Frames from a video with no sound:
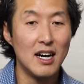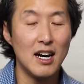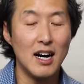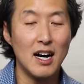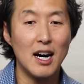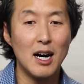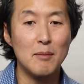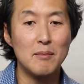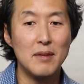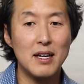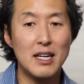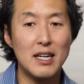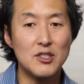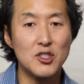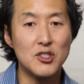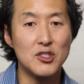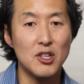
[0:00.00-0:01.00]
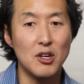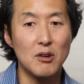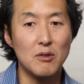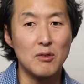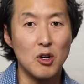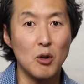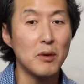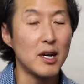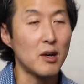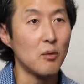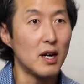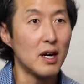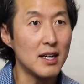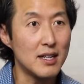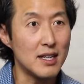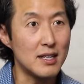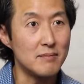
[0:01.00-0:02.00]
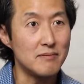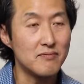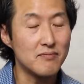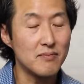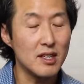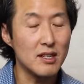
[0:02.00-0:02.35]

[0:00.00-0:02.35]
Mm. Um, and so nobody wanted him.